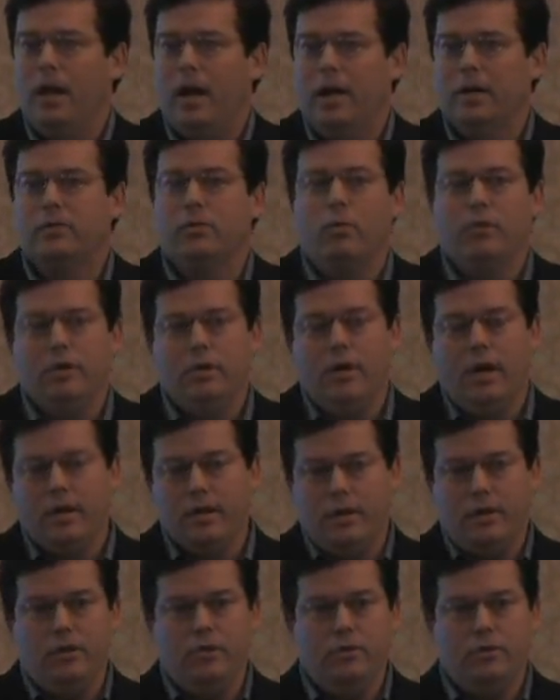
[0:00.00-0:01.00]
I said, well, you're
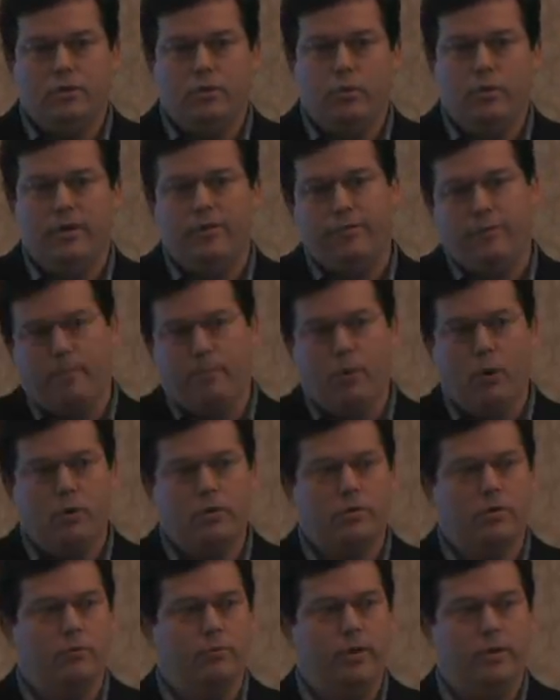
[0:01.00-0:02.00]
not going to use Twitter for
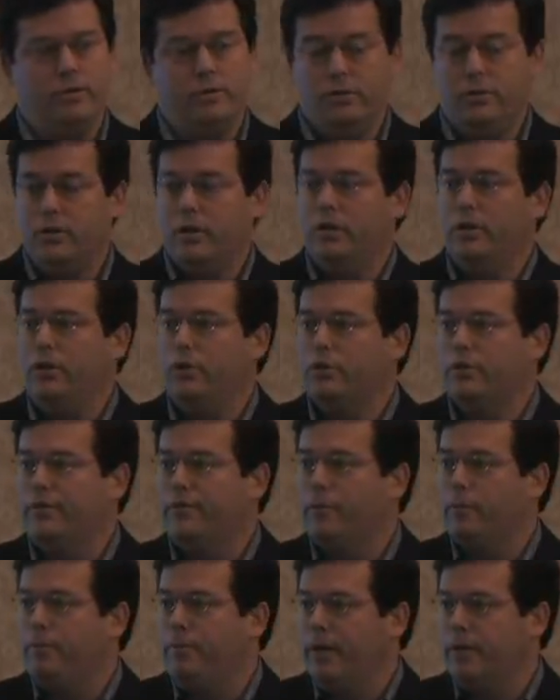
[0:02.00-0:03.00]
personal reasons. You're going to use
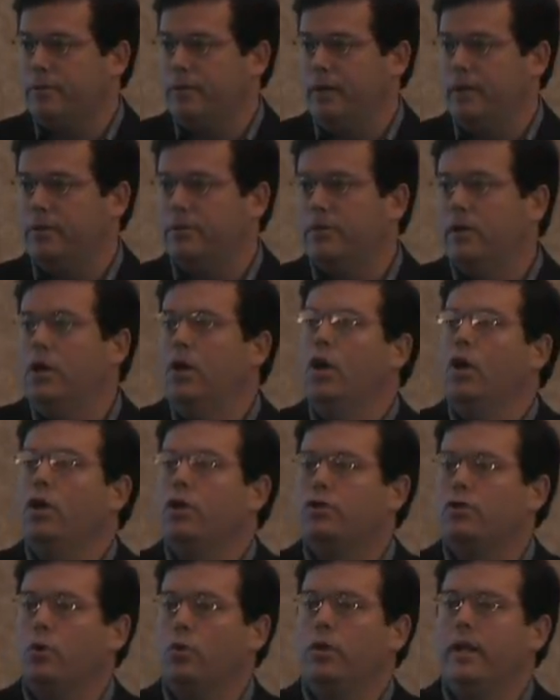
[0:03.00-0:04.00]
it for business.
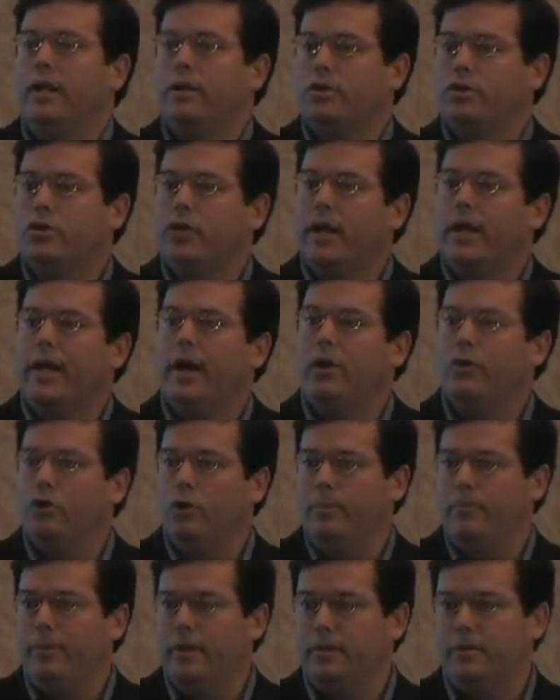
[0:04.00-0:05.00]
So let's check out
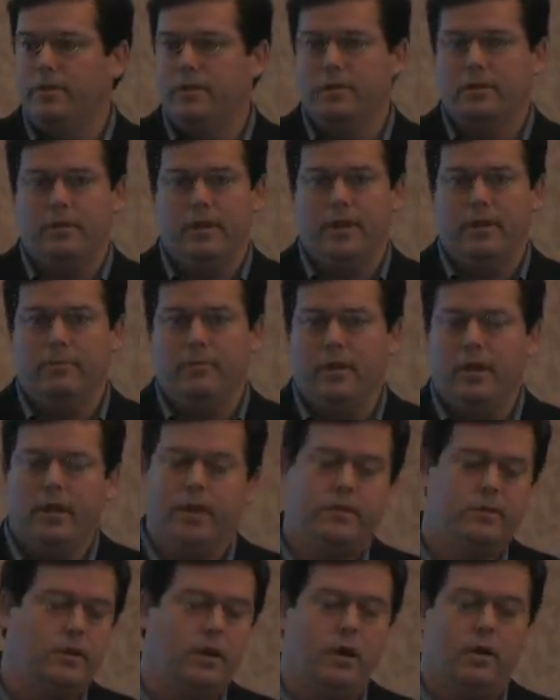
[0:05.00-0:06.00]
your business name. And
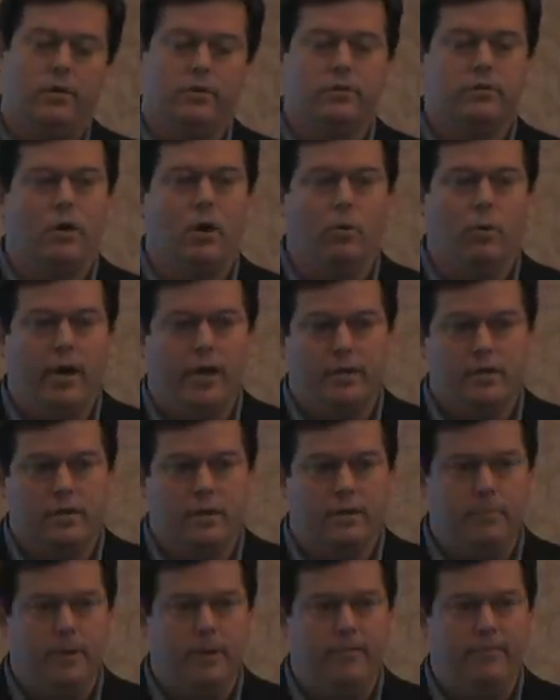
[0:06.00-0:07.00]
they said, oh, there's no way it's
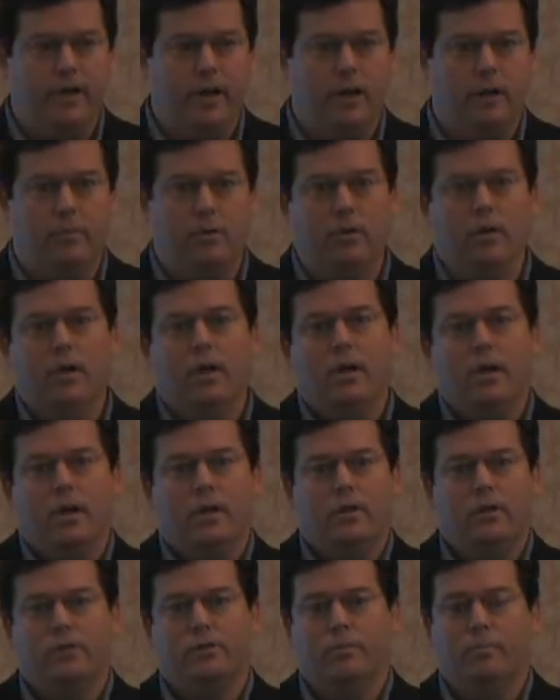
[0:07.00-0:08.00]
going to be available.
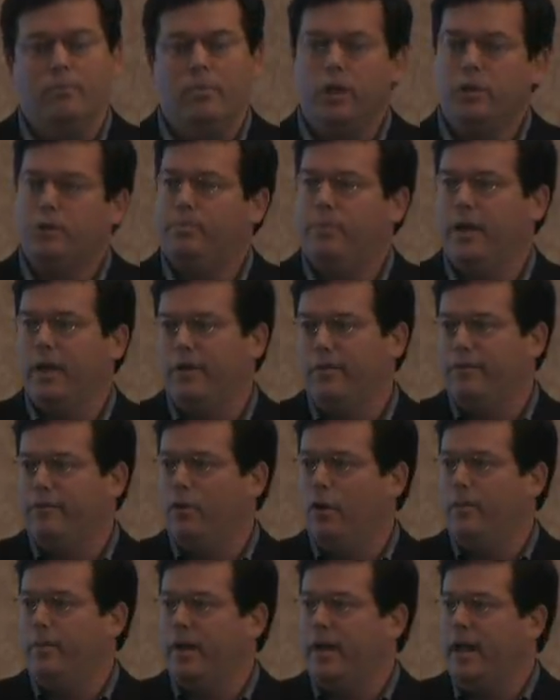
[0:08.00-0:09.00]
There's a much bigger
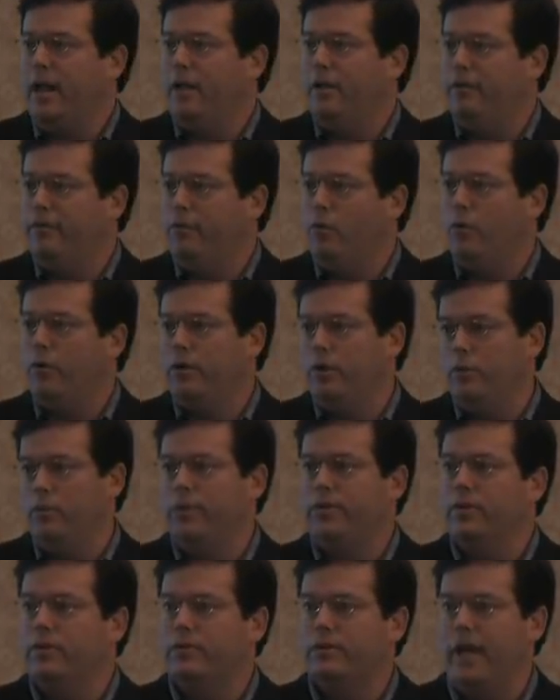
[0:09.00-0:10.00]
firm in California
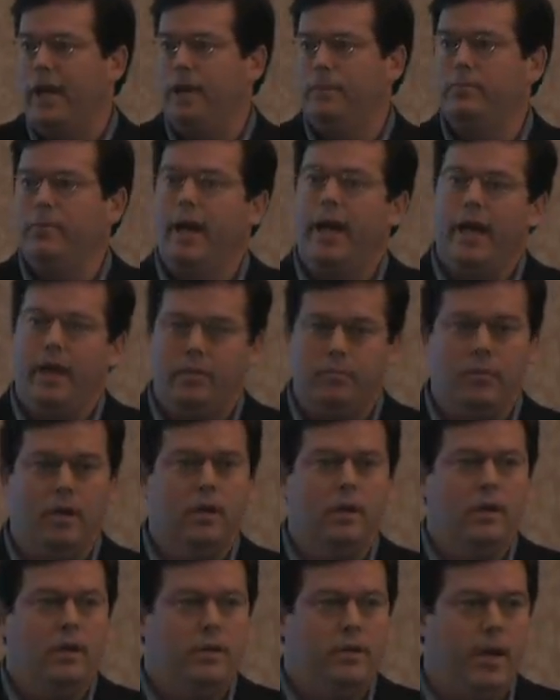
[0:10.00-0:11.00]
with the same name.
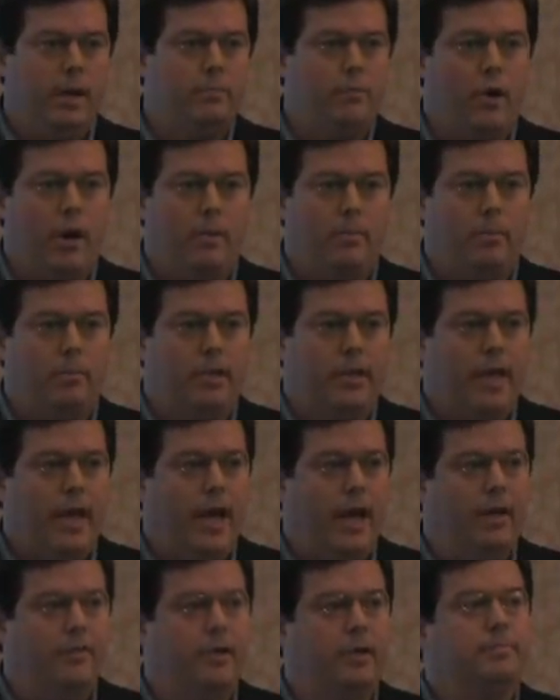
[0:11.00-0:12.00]
They probably
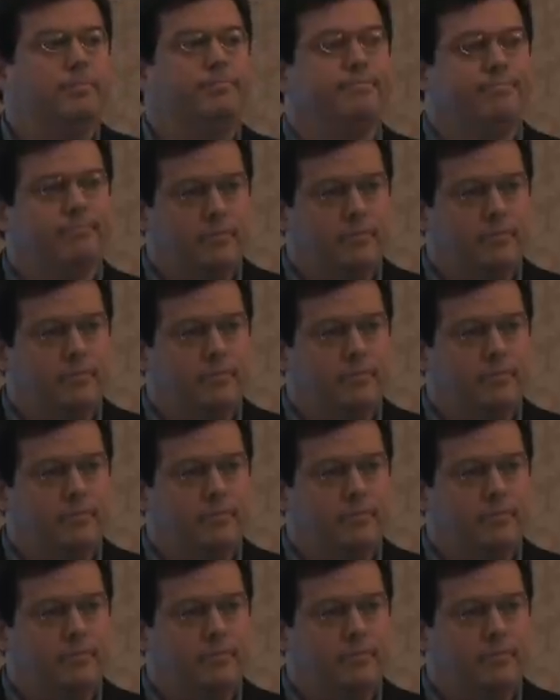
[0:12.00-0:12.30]
have it.